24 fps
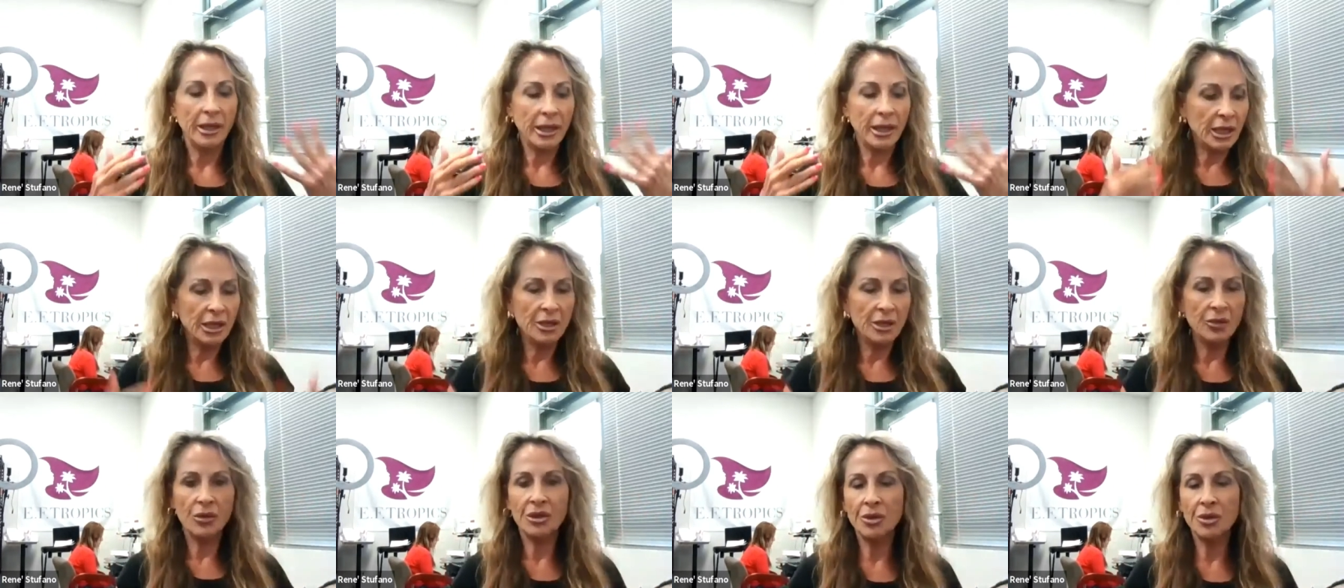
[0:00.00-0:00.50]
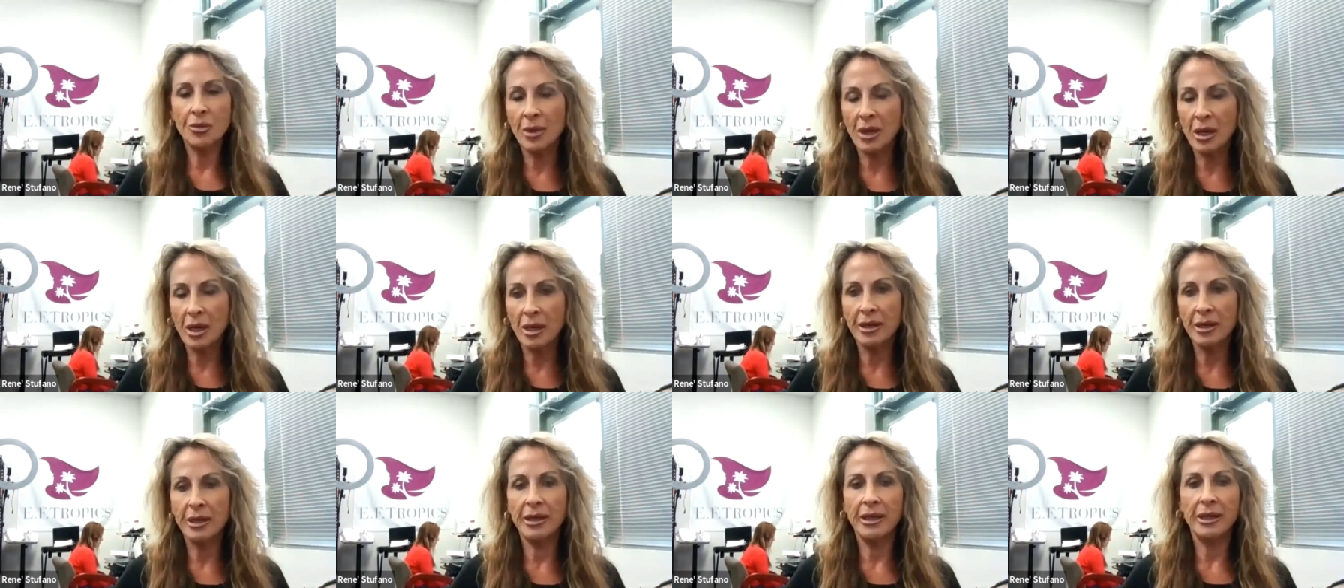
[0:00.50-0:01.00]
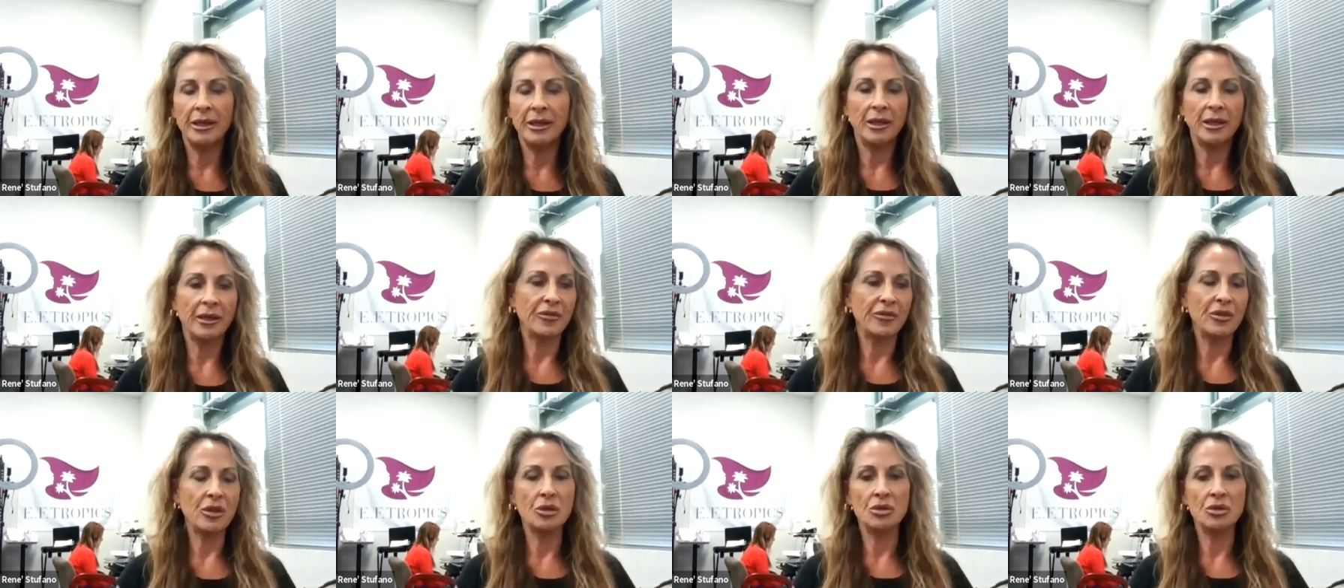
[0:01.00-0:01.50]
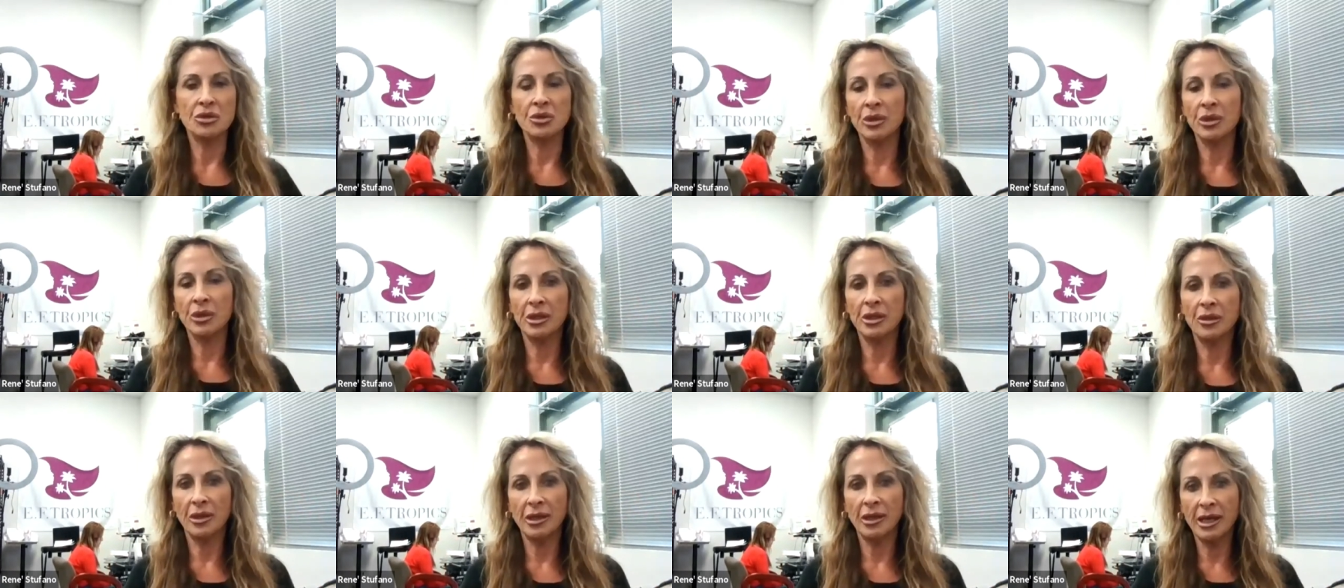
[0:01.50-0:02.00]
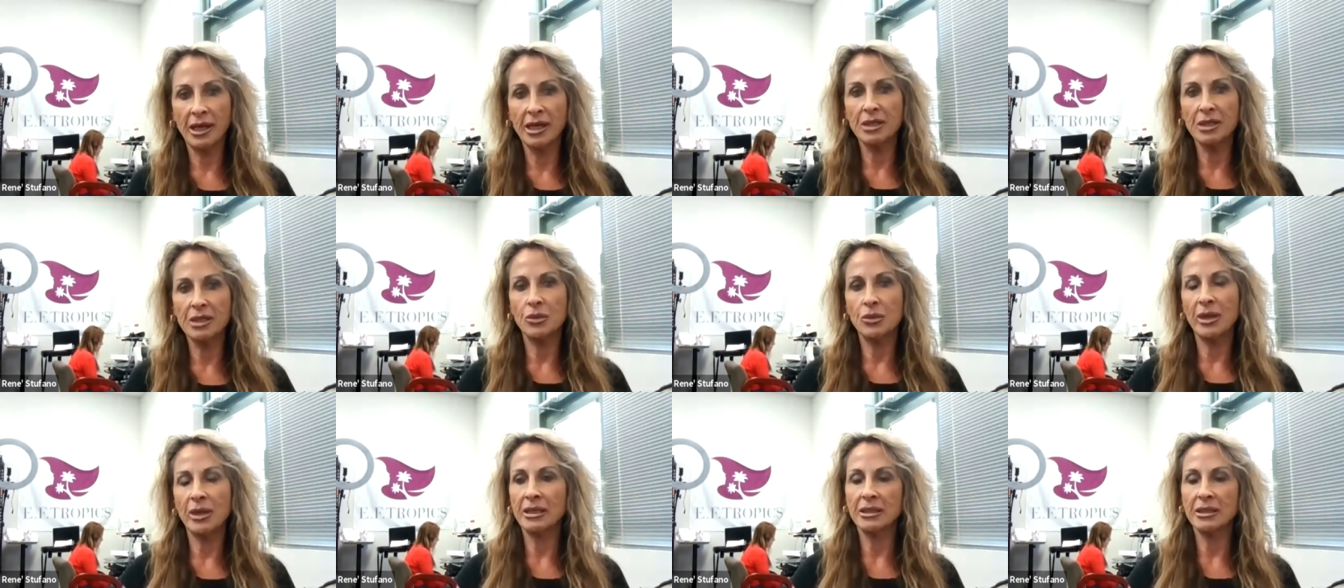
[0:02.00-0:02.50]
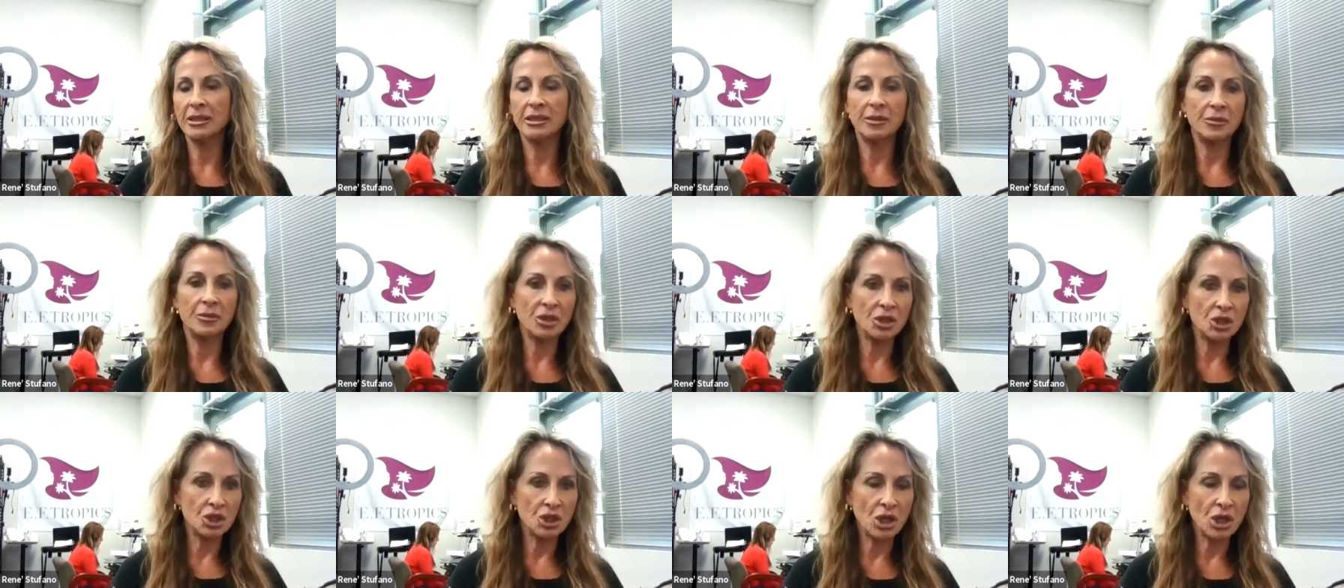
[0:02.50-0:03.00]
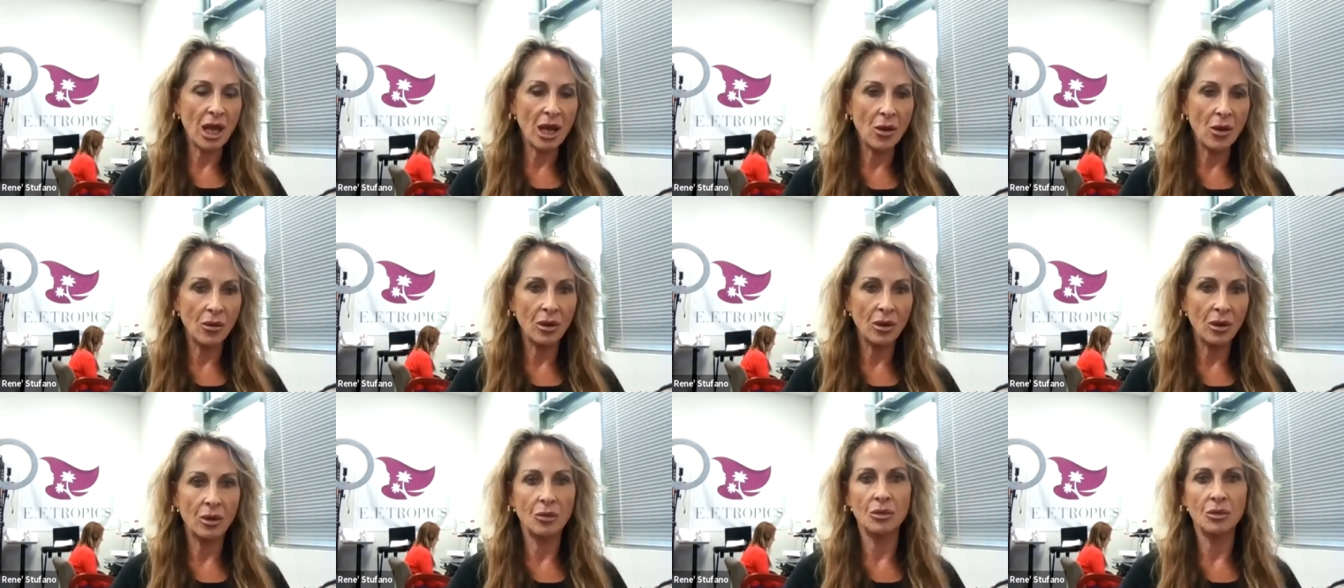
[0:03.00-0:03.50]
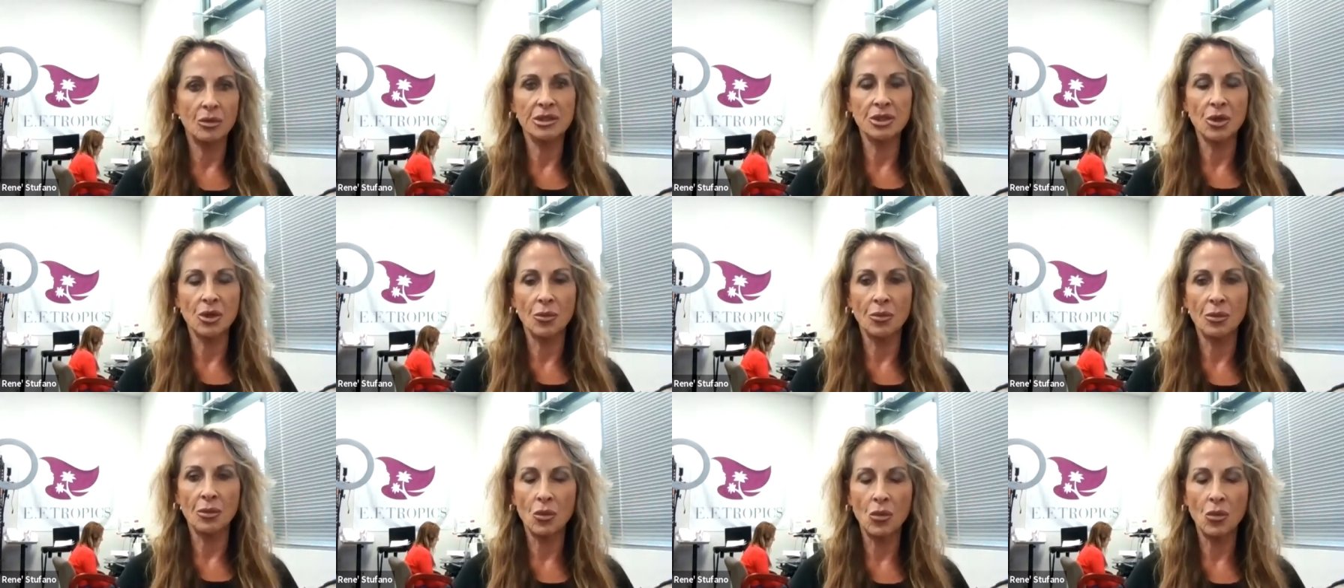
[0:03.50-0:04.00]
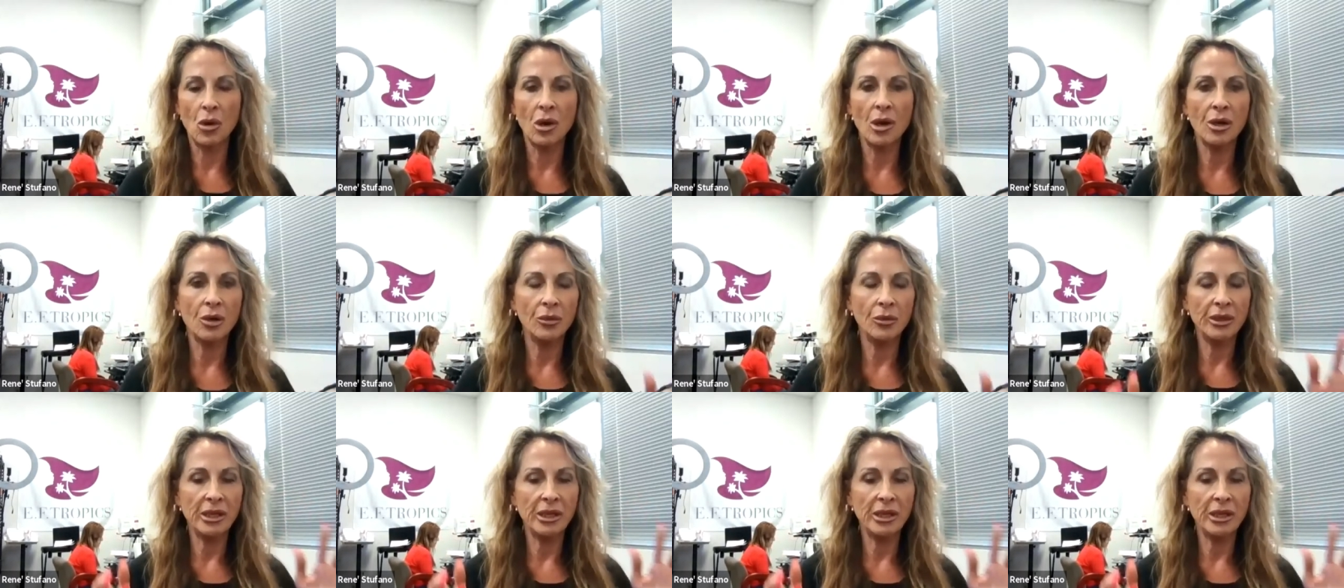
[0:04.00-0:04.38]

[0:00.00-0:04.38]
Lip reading: Anywhere on the body, like if they're doing their legs, we ask them to shower with soap and water.